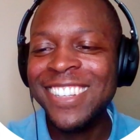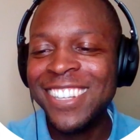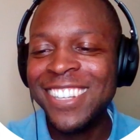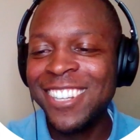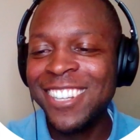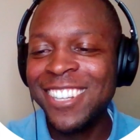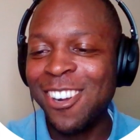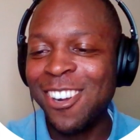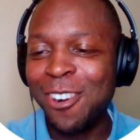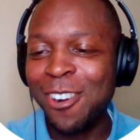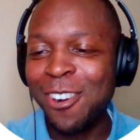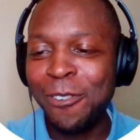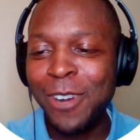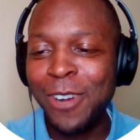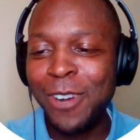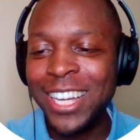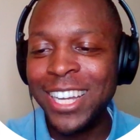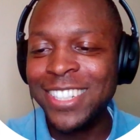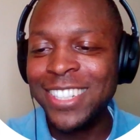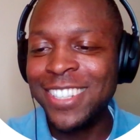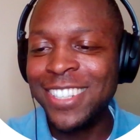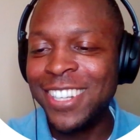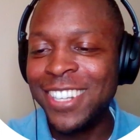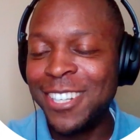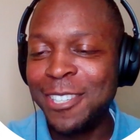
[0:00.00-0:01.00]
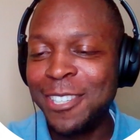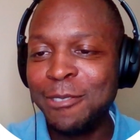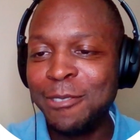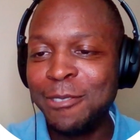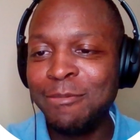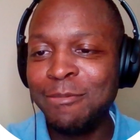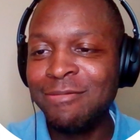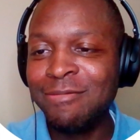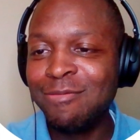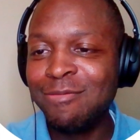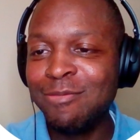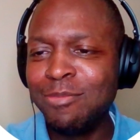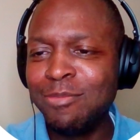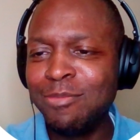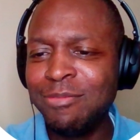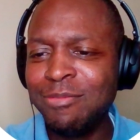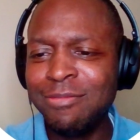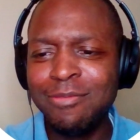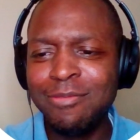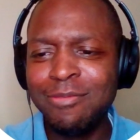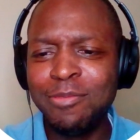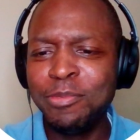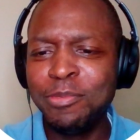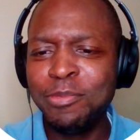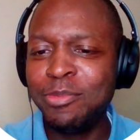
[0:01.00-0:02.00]
Carl White. Um,
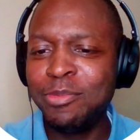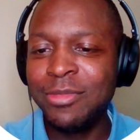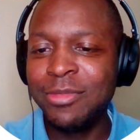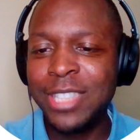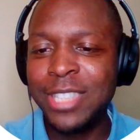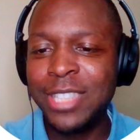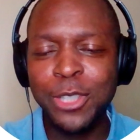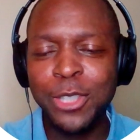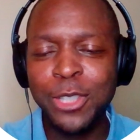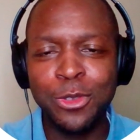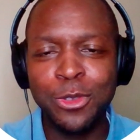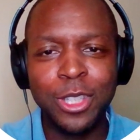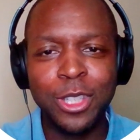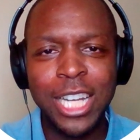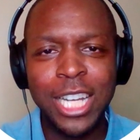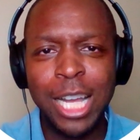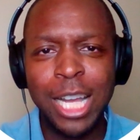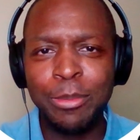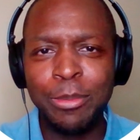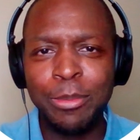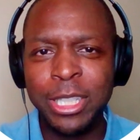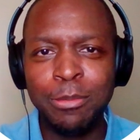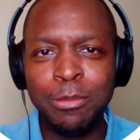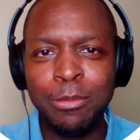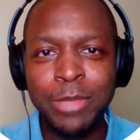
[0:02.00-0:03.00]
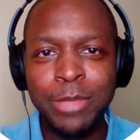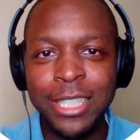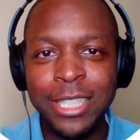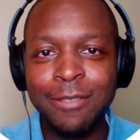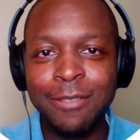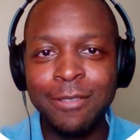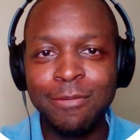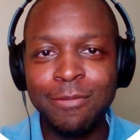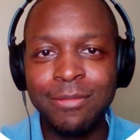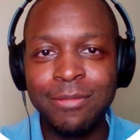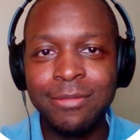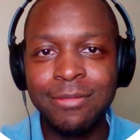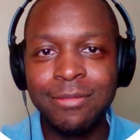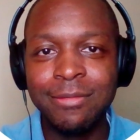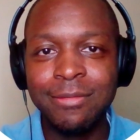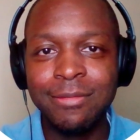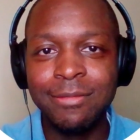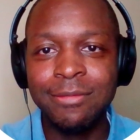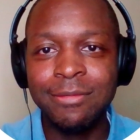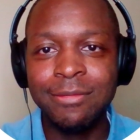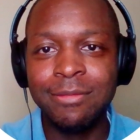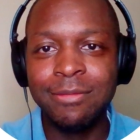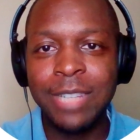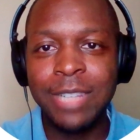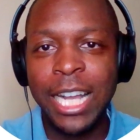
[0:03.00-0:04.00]
thanks for the comment, but
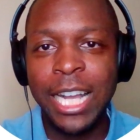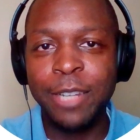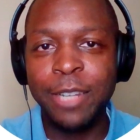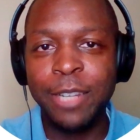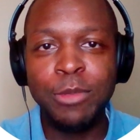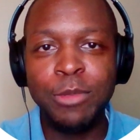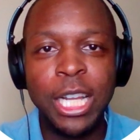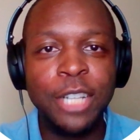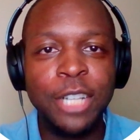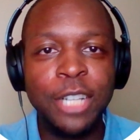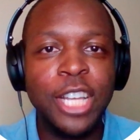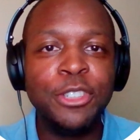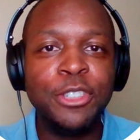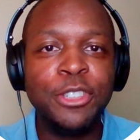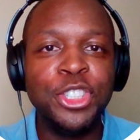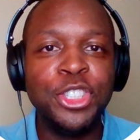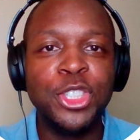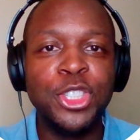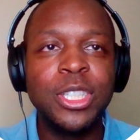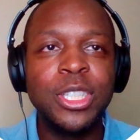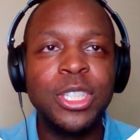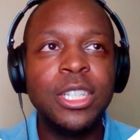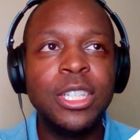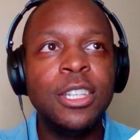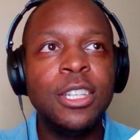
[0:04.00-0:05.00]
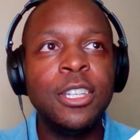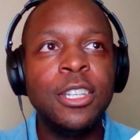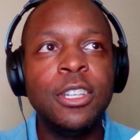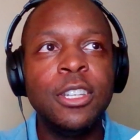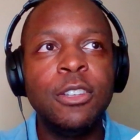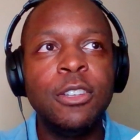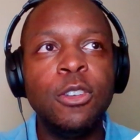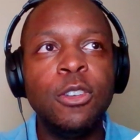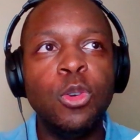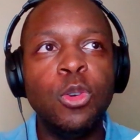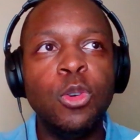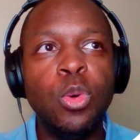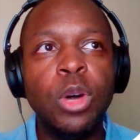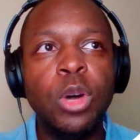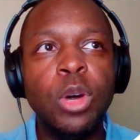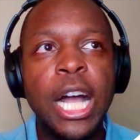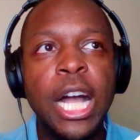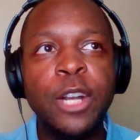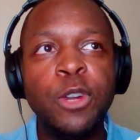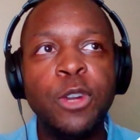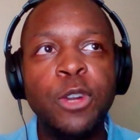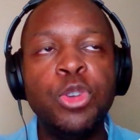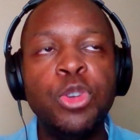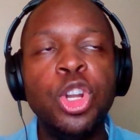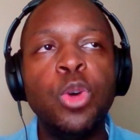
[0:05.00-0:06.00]
I, I, just I
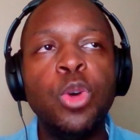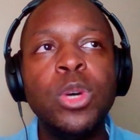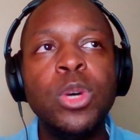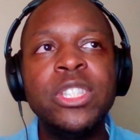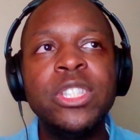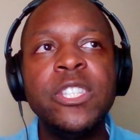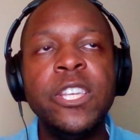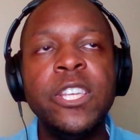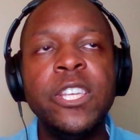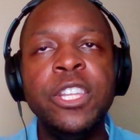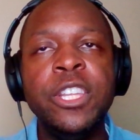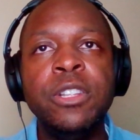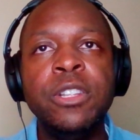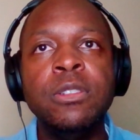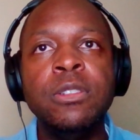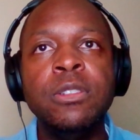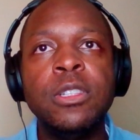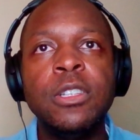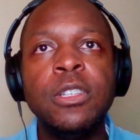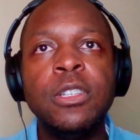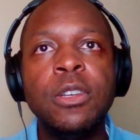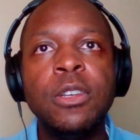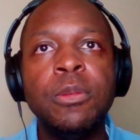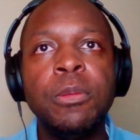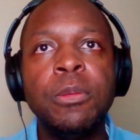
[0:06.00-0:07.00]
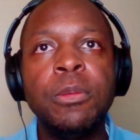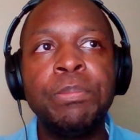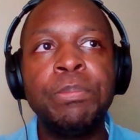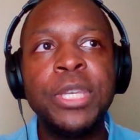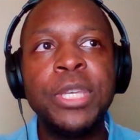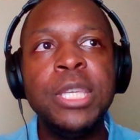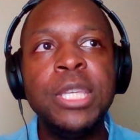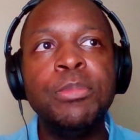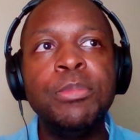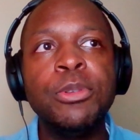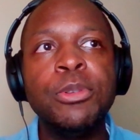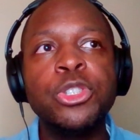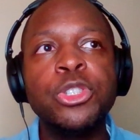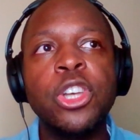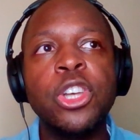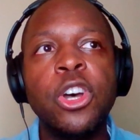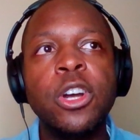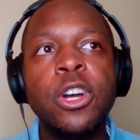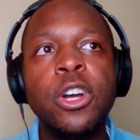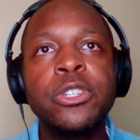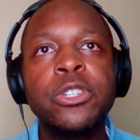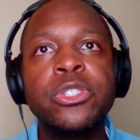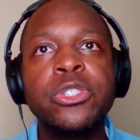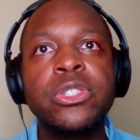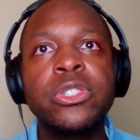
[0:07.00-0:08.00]
don't know what's in people's
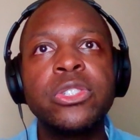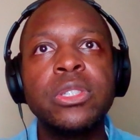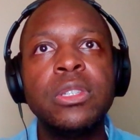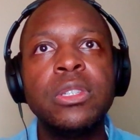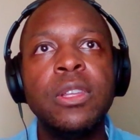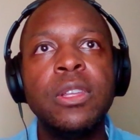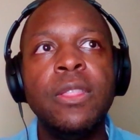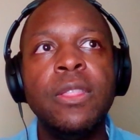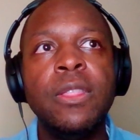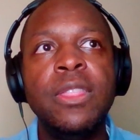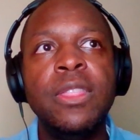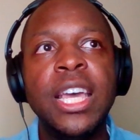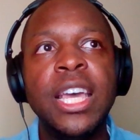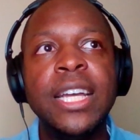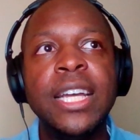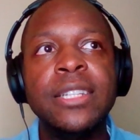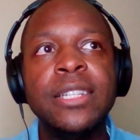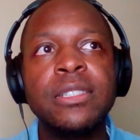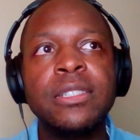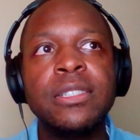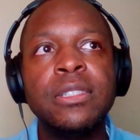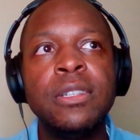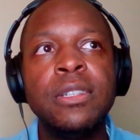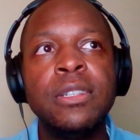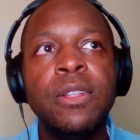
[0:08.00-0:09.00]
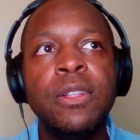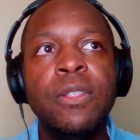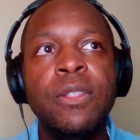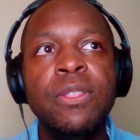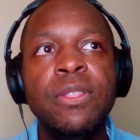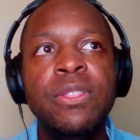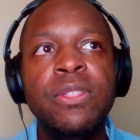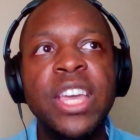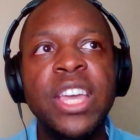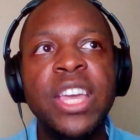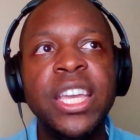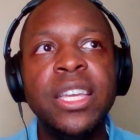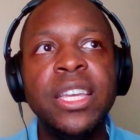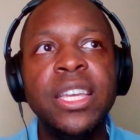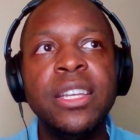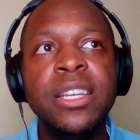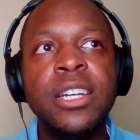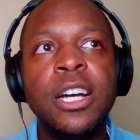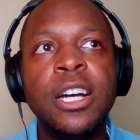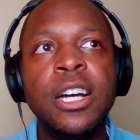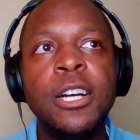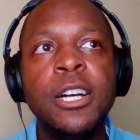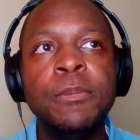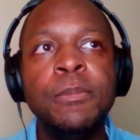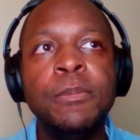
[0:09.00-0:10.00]
hearts that they
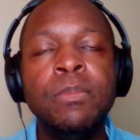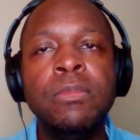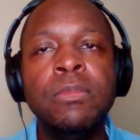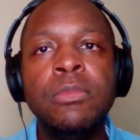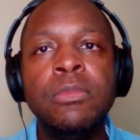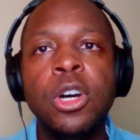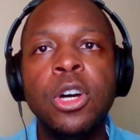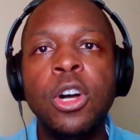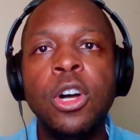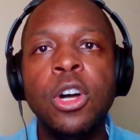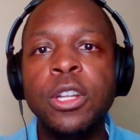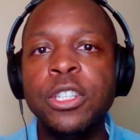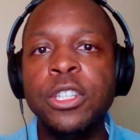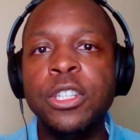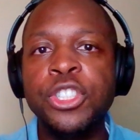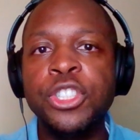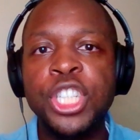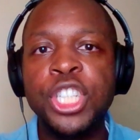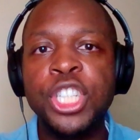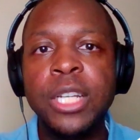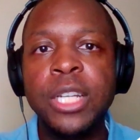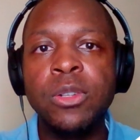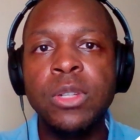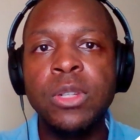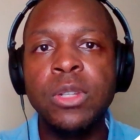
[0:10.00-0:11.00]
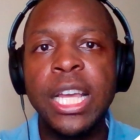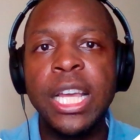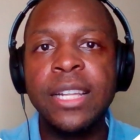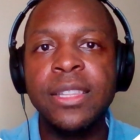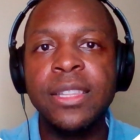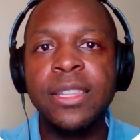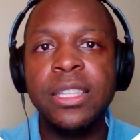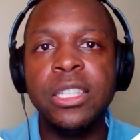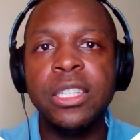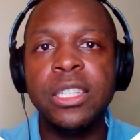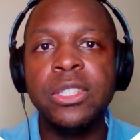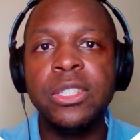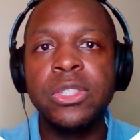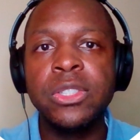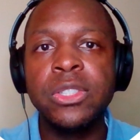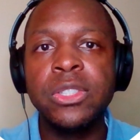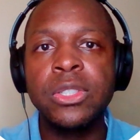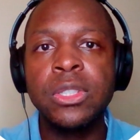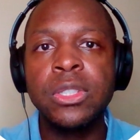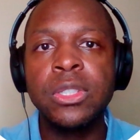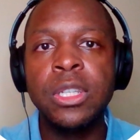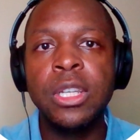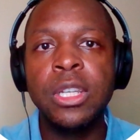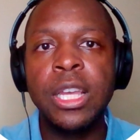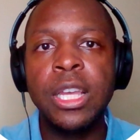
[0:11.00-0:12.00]
come on a channel like this
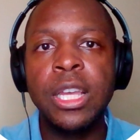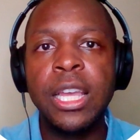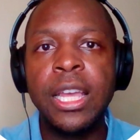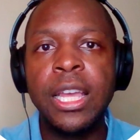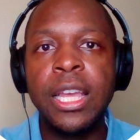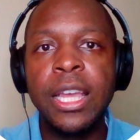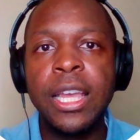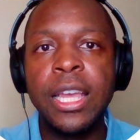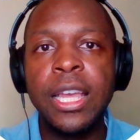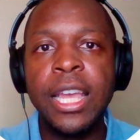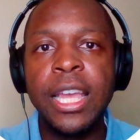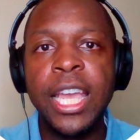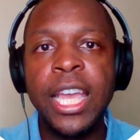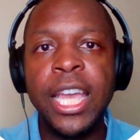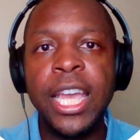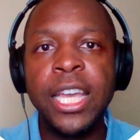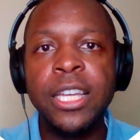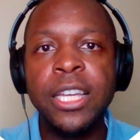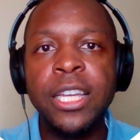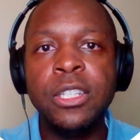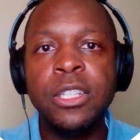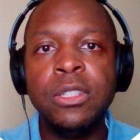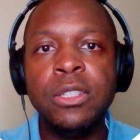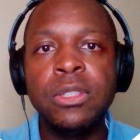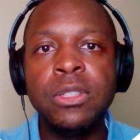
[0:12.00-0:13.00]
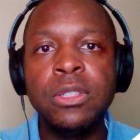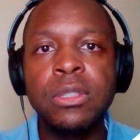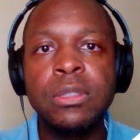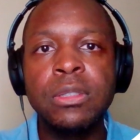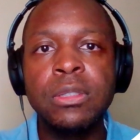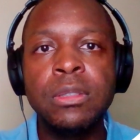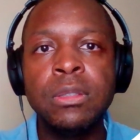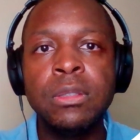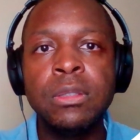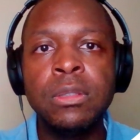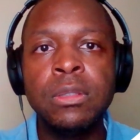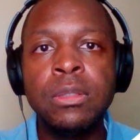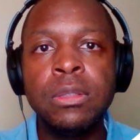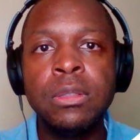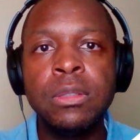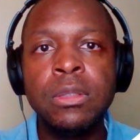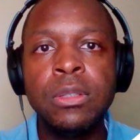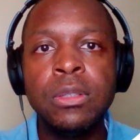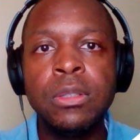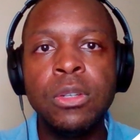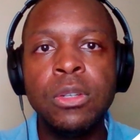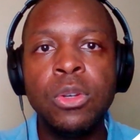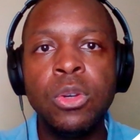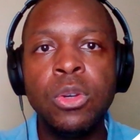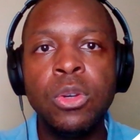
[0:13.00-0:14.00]
and
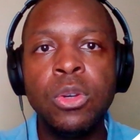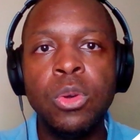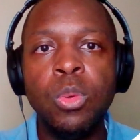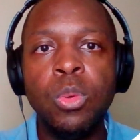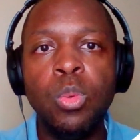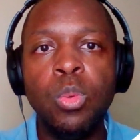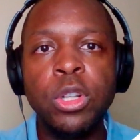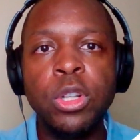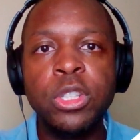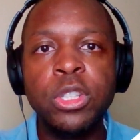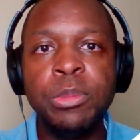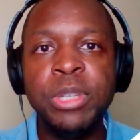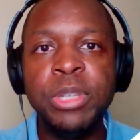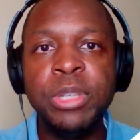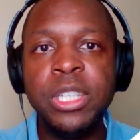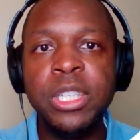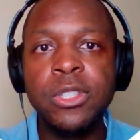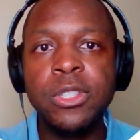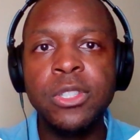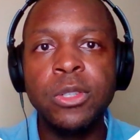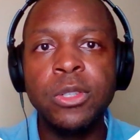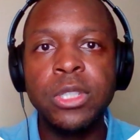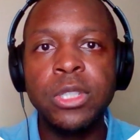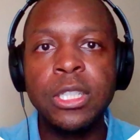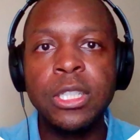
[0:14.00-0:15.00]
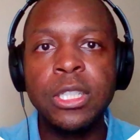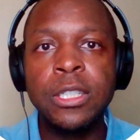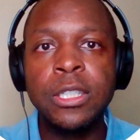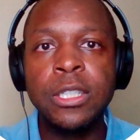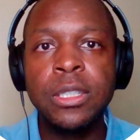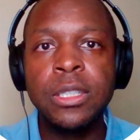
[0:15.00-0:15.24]
want to be insulting.